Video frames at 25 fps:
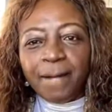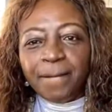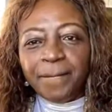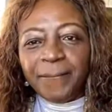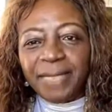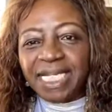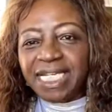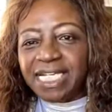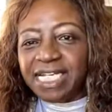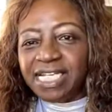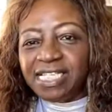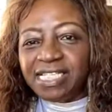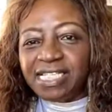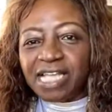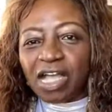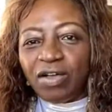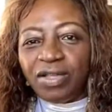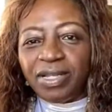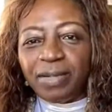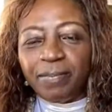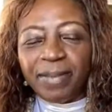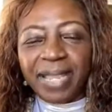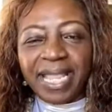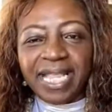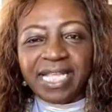Because on
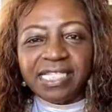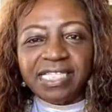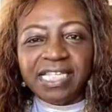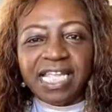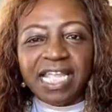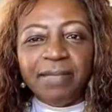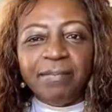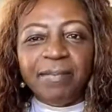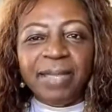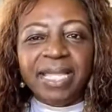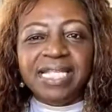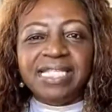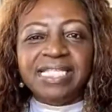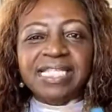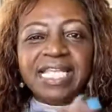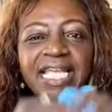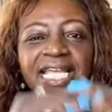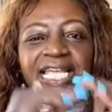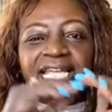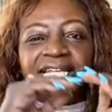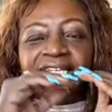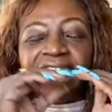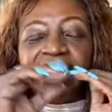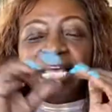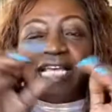the bank statements,
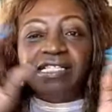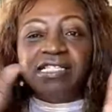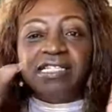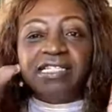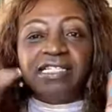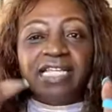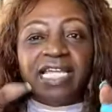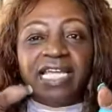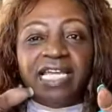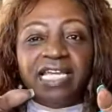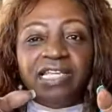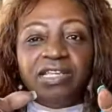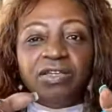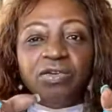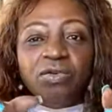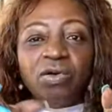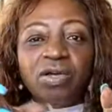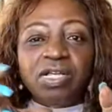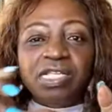it doesn't tell you